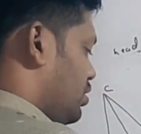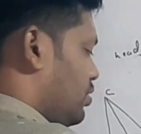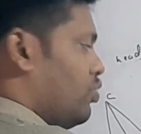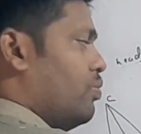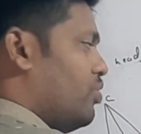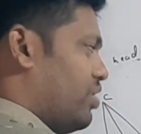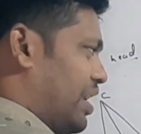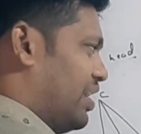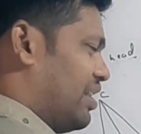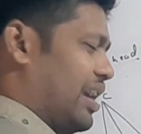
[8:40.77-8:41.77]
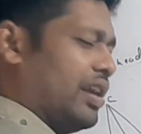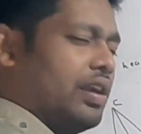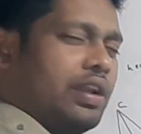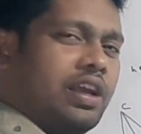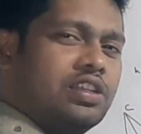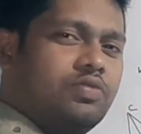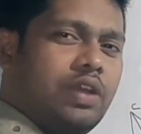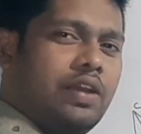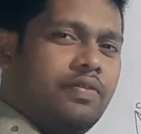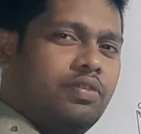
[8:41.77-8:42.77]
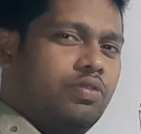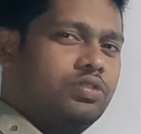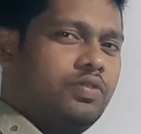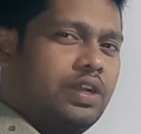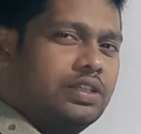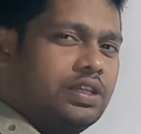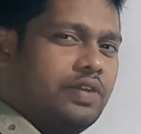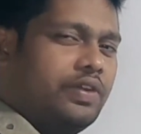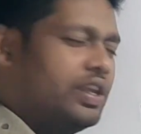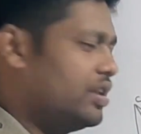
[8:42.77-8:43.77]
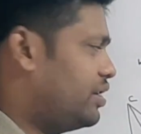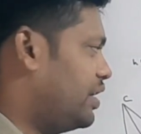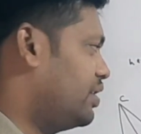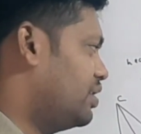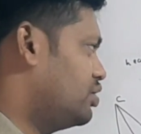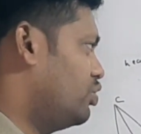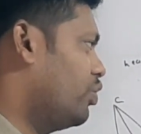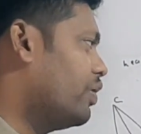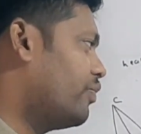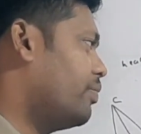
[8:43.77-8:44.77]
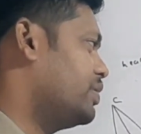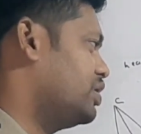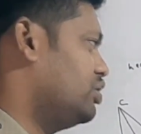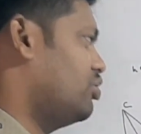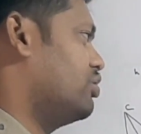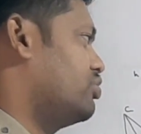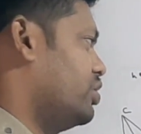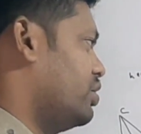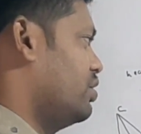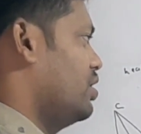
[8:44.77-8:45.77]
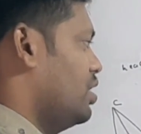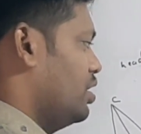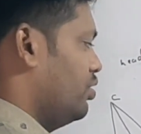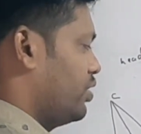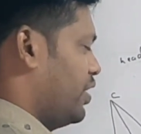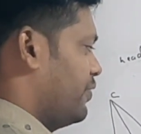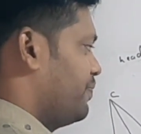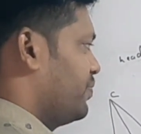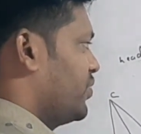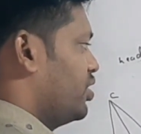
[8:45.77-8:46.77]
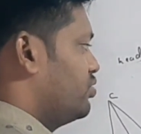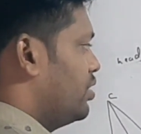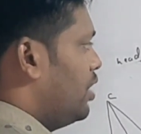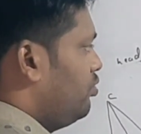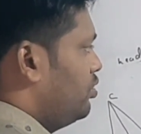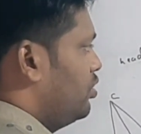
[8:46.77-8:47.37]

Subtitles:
no more right angle triangles we have. No, sir, we doesn't have any other triangle. No information is also there. Okay. So now